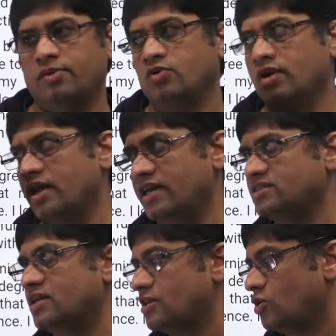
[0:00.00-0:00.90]
you realize
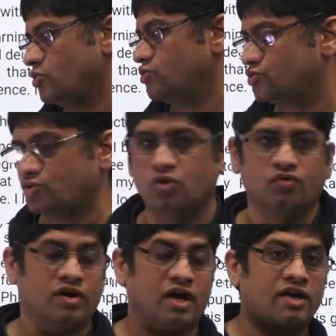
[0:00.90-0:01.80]
that now you should go
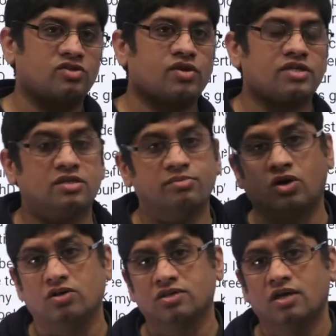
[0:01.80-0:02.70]
for higher education
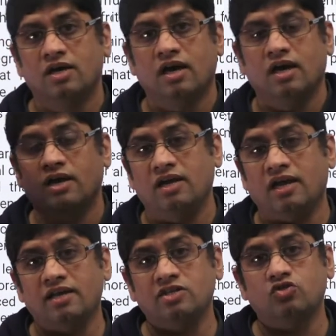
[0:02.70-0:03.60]
because uh,
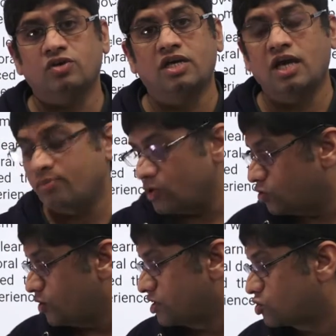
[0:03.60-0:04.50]
learning should keep
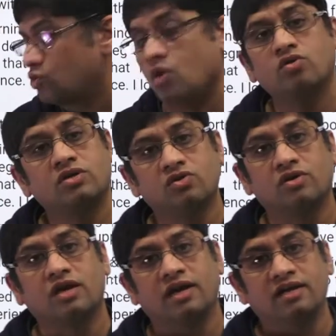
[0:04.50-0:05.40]
on going throughout
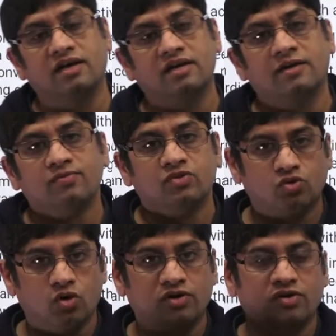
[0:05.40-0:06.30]
your career
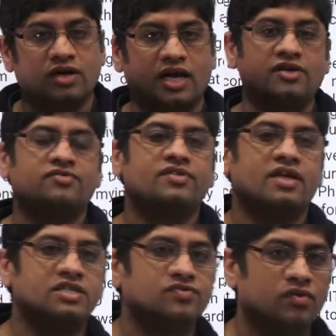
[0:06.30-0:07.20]
throughout your life
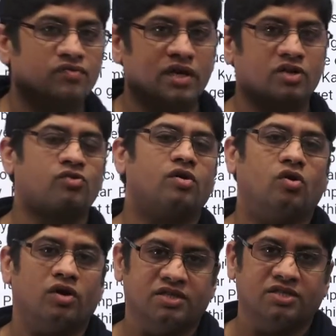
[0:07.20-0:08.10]
that is from where you
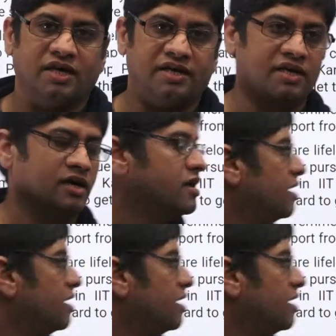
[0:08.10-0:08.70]
got this idea